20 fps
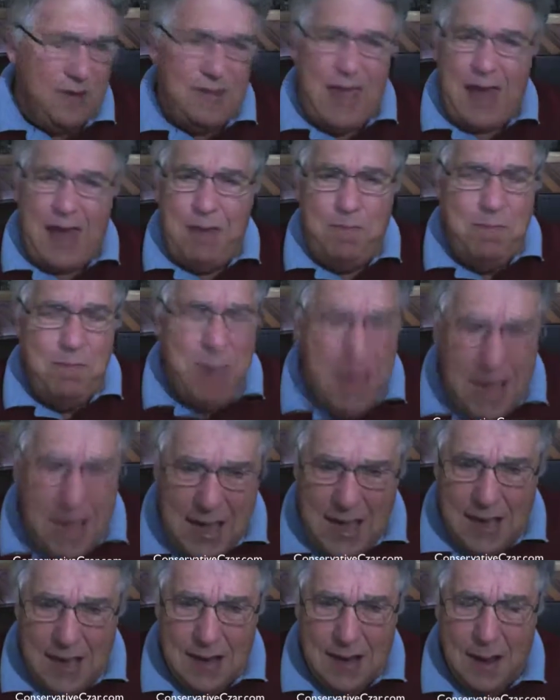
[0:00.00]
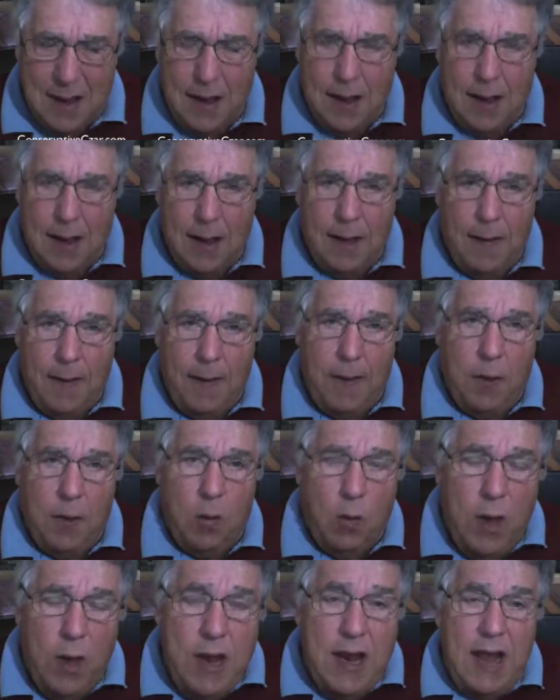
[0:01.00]
that mean?
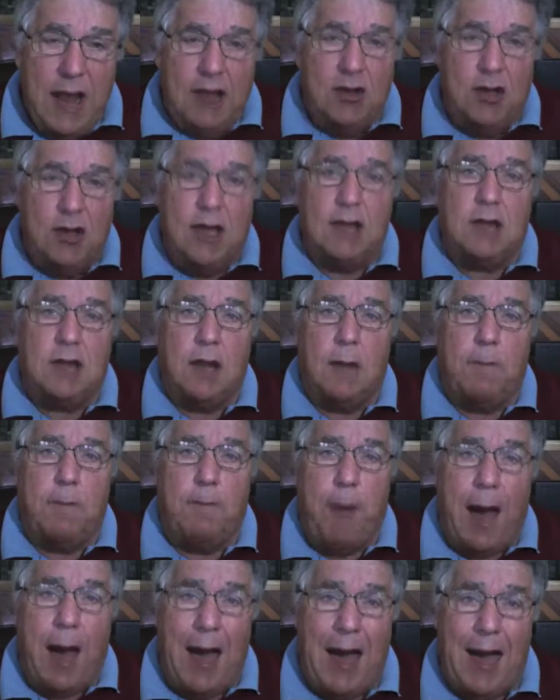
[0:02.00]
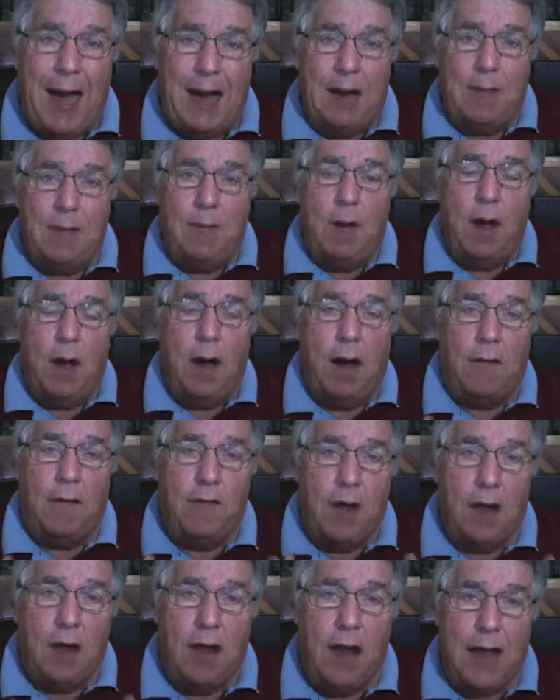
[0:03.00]
We need to get to the bottom of
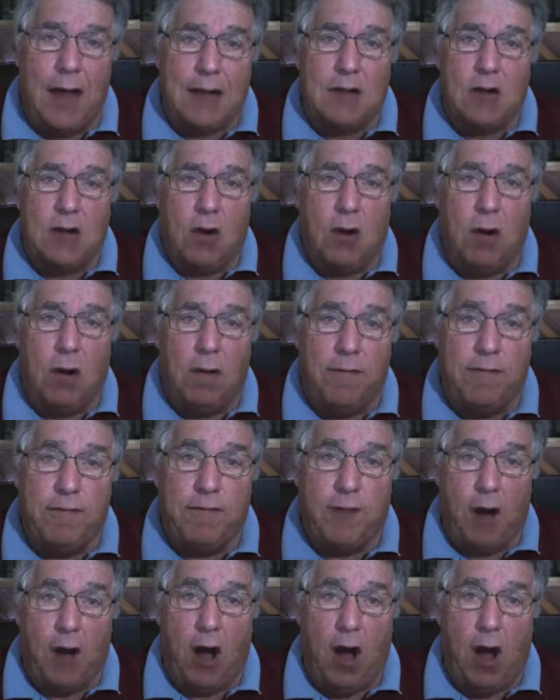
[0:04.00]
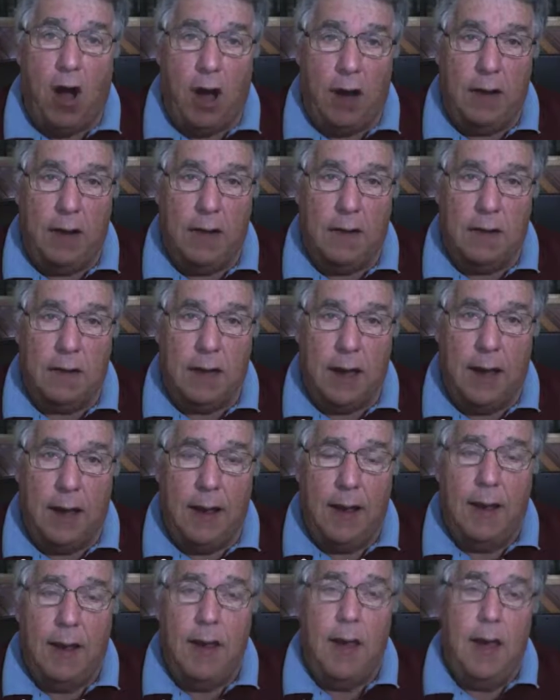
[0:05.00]
electoral fraud, okay?
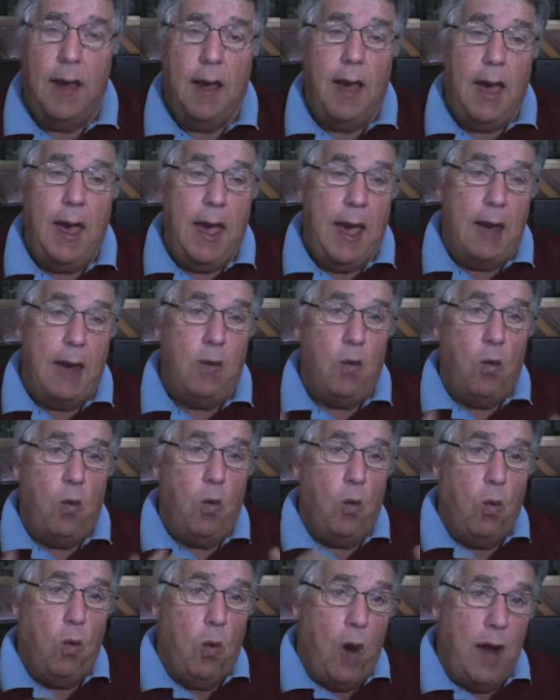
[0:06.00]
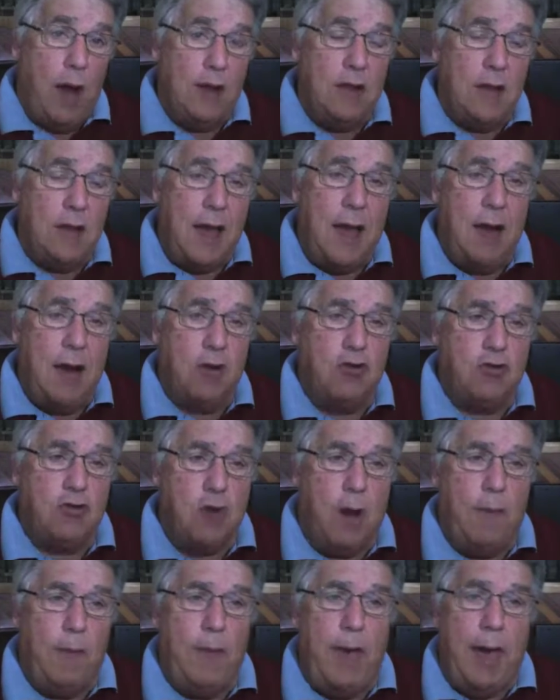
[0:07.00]
And what Donald
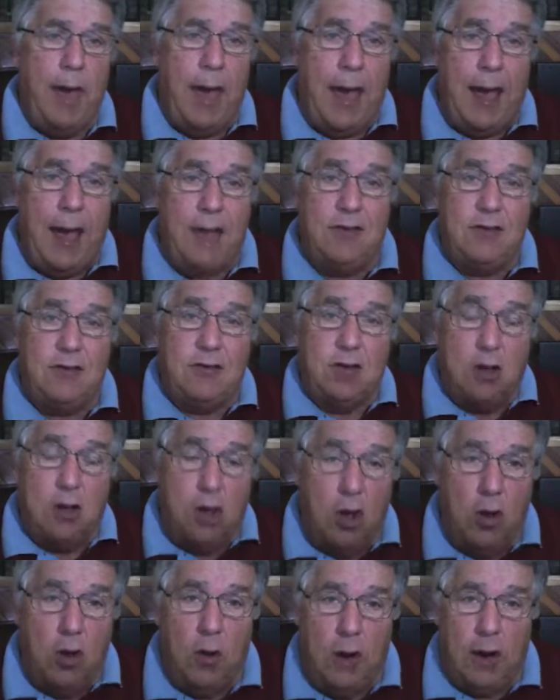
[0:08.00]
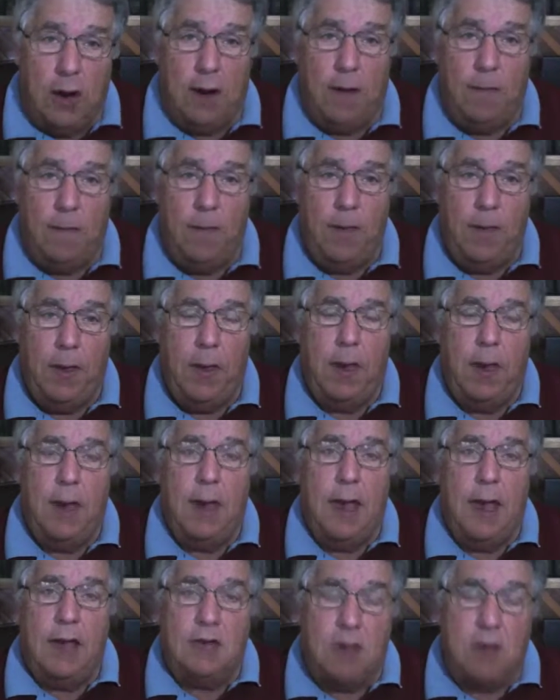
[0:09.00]
Trump has to do here
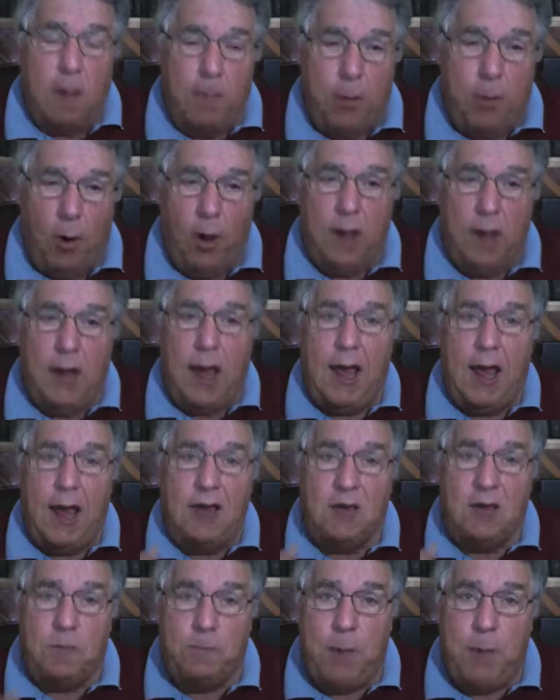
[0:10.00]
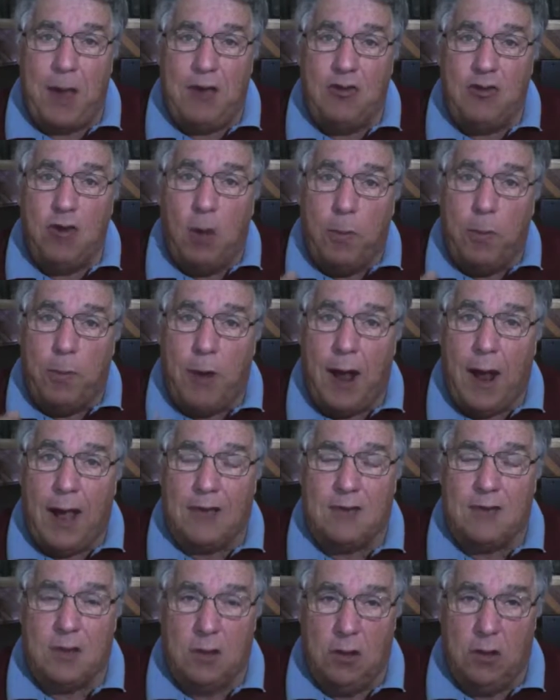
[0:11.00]
is appoint a special
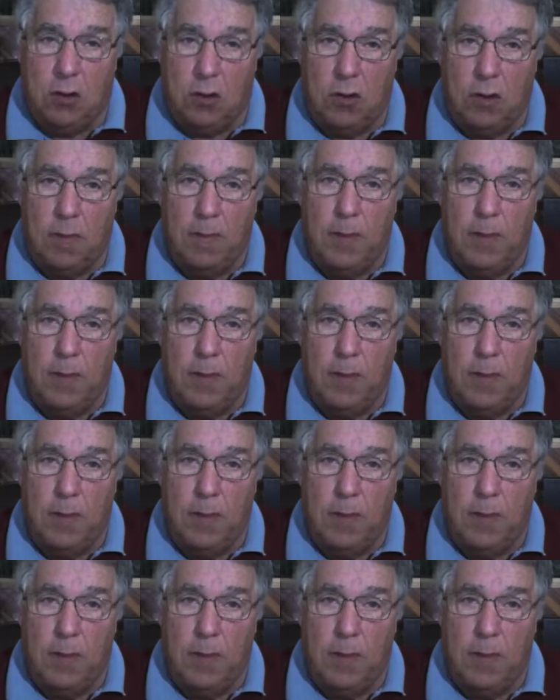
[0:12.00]
prosecutor